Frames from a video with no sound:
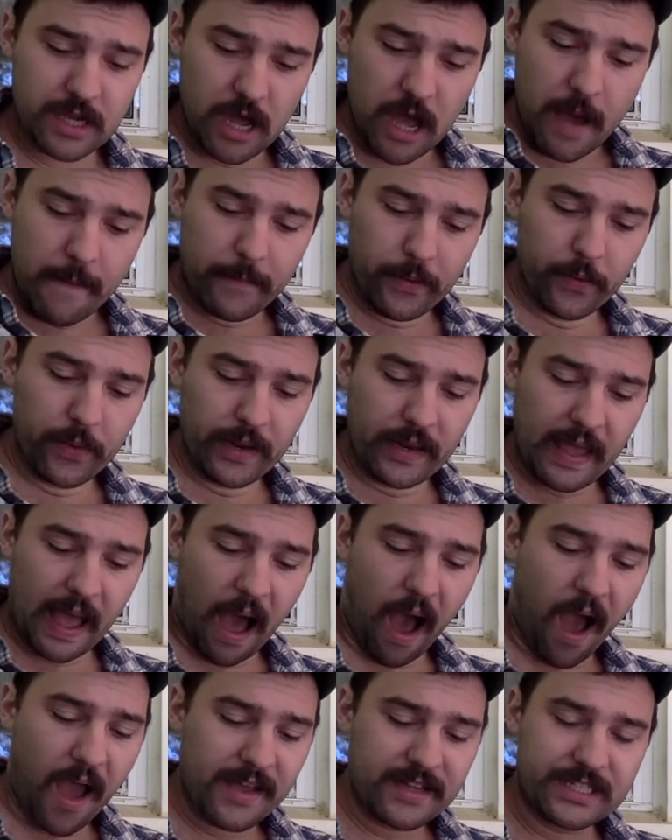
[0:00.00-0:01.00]
But really,
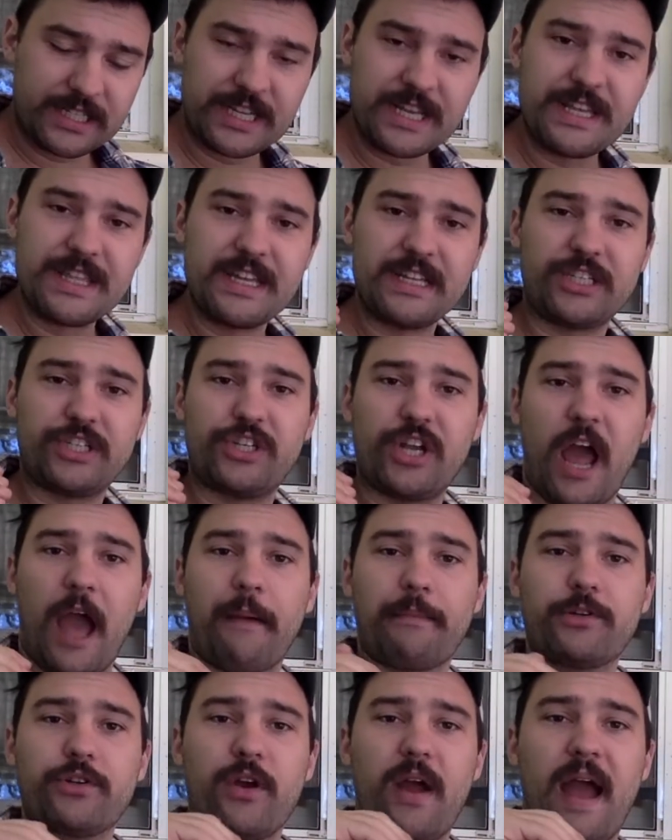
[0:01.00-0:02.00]
I see this
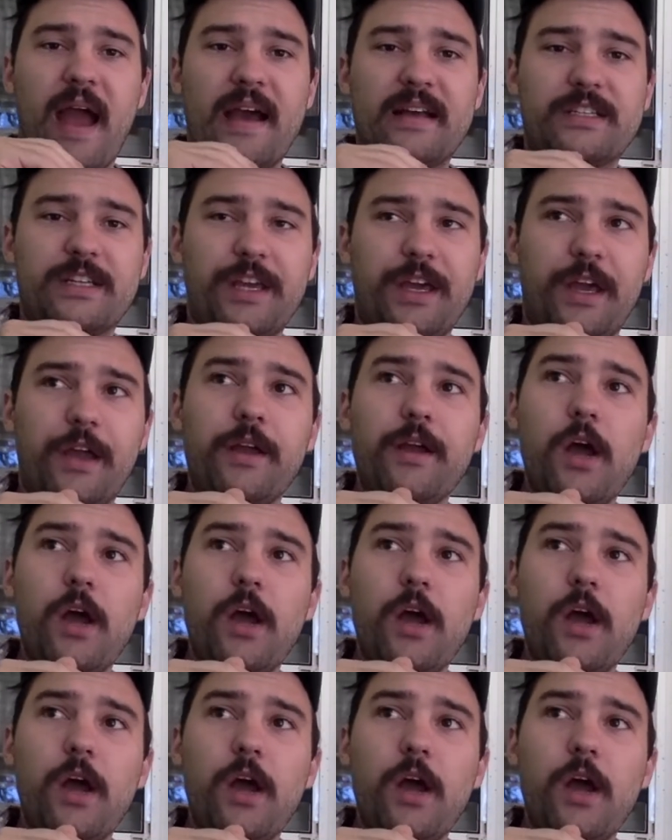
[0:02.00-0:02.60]
chapter asking,